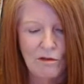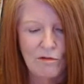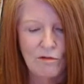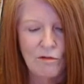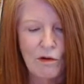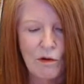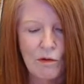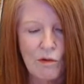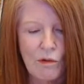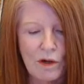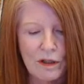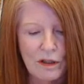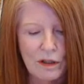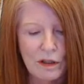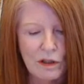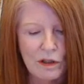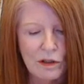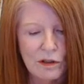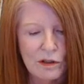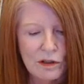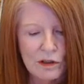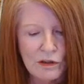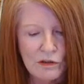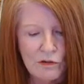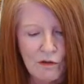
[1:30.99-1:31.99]
For what
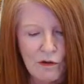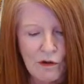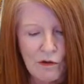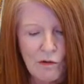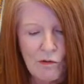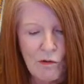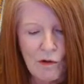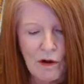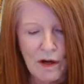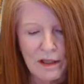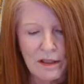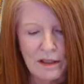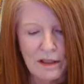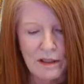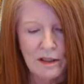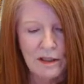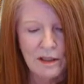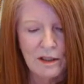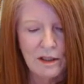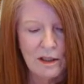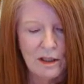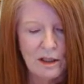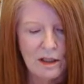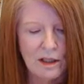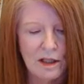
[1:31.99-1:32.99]
occurs for one
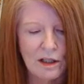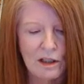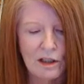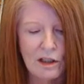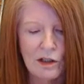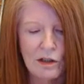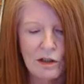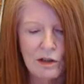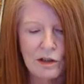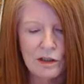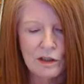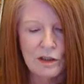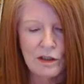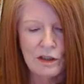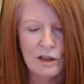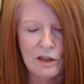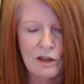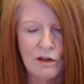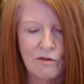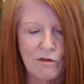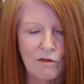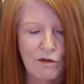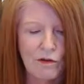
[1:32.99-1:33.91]
occurs